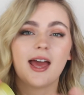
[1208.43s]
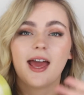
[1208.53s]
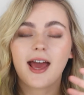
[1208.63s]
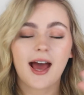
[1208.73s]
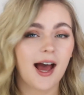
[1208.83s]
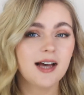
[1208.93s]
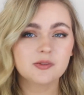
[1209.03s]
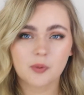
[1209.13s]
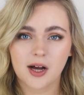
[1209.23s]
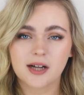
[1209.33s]
It
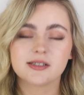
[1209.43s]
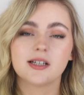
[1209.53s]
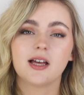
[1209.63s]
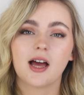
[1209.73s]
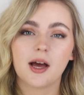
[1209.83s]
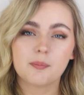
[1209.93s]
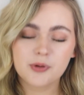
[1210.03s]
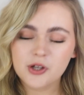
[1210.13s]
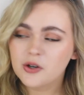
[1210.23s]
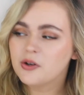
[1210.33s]
has worked
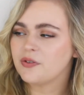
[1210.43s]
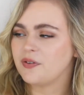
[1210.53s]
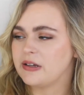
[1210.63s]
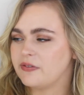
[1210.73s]
beautifully.